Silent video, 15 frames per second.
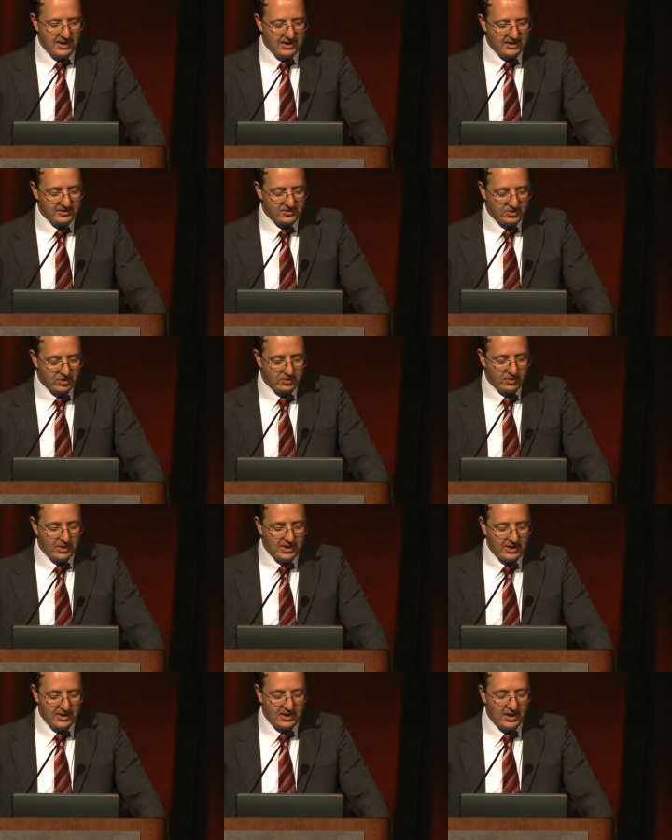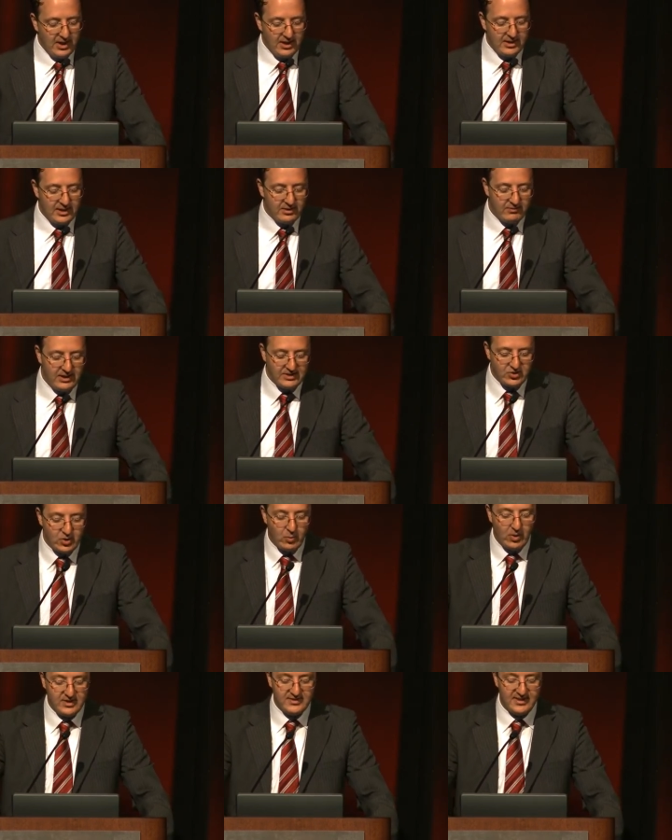So the investor
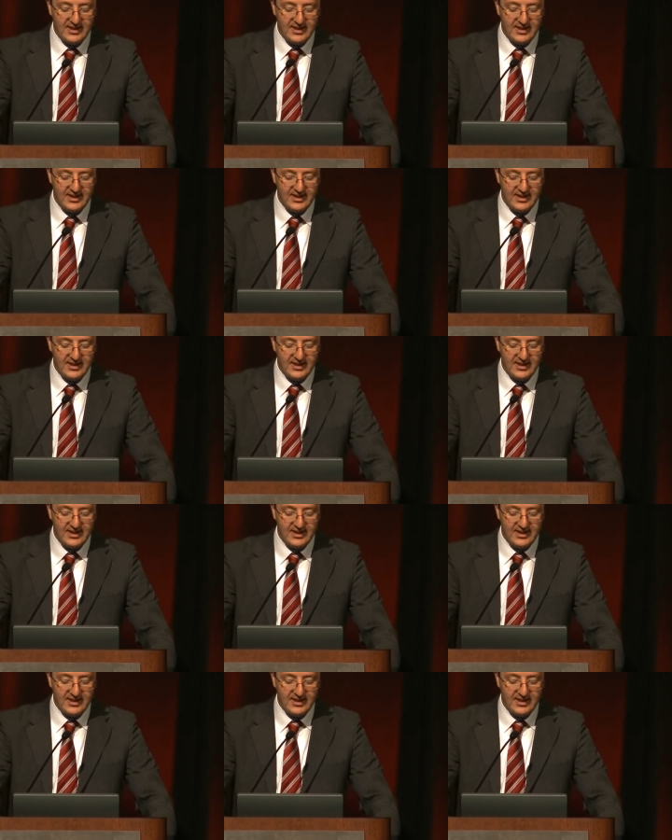wants to